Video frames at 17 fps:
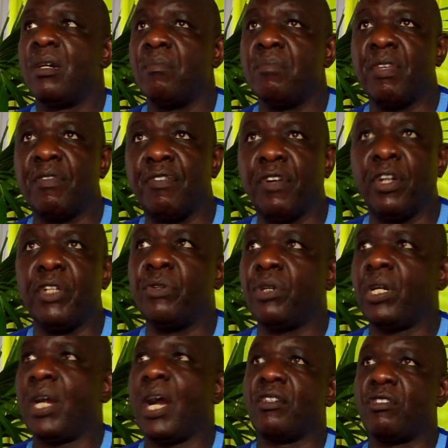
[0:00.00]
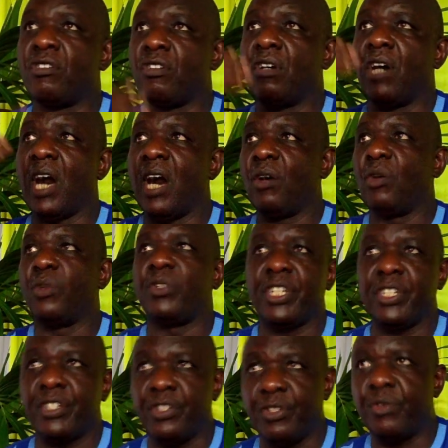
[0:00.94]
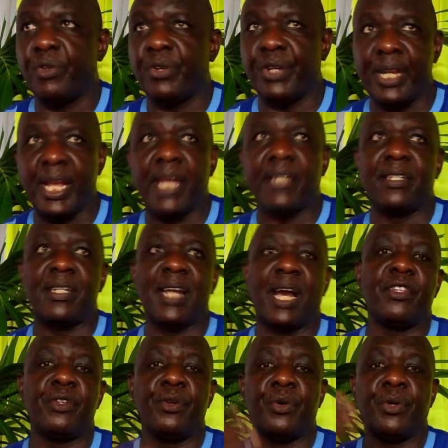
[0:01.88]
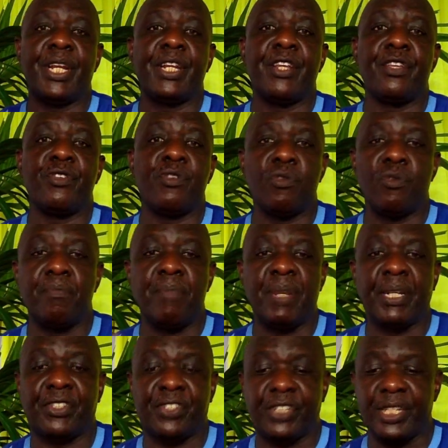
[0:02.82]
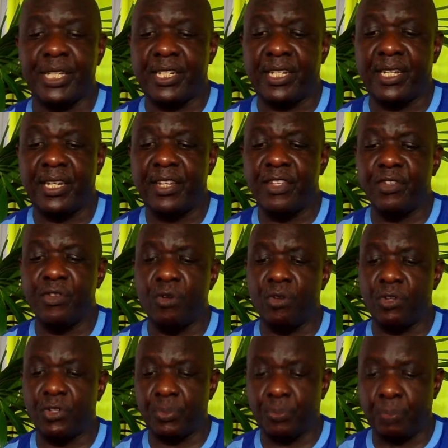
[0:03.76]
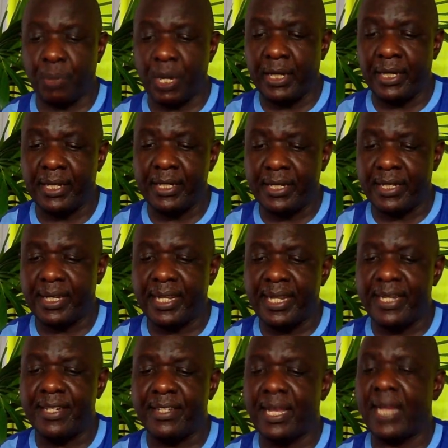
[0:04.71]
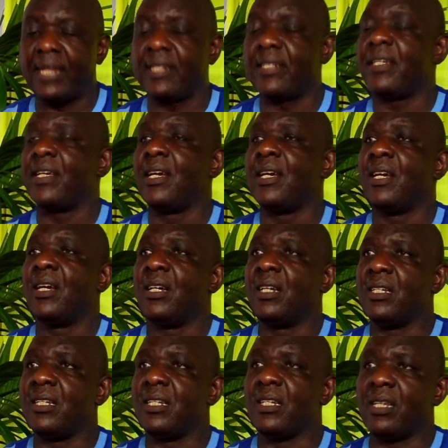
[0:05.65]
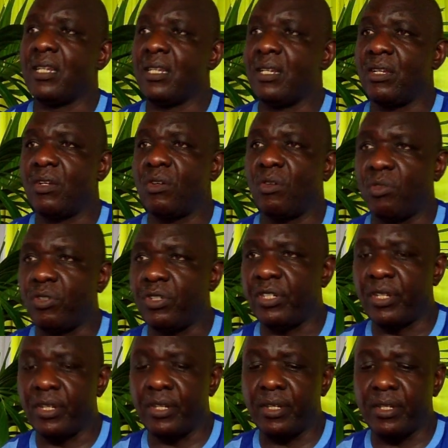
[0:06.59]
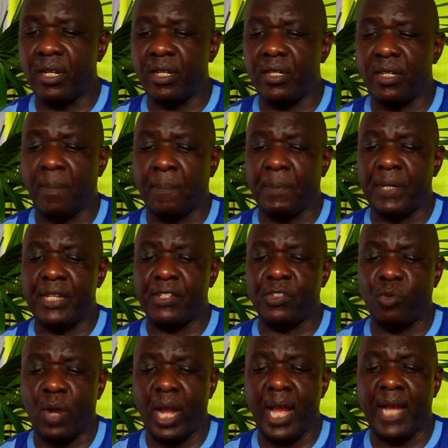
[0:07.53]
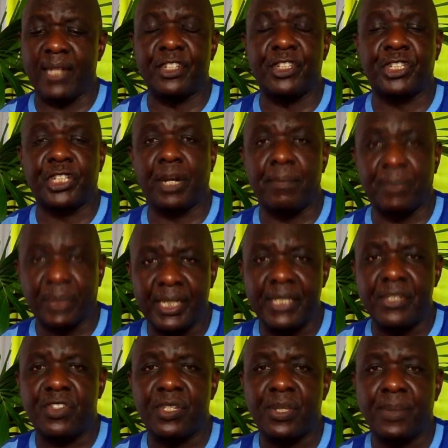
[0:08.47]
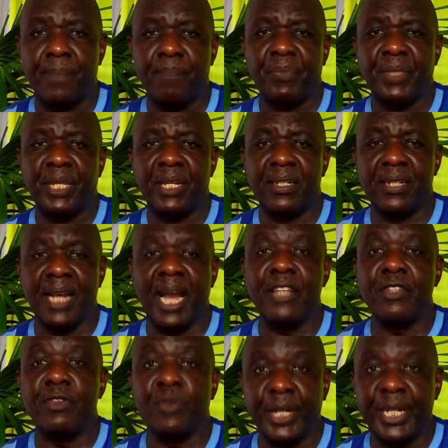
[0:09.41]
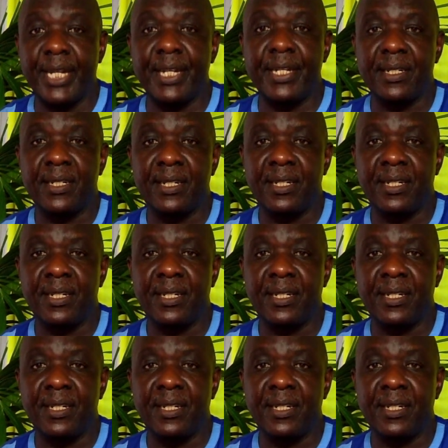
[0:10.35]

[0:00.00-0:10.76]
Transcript: before you can go out to urinate, that urine, you mix it. You sprinkle it inside the place where the charm is. That urine,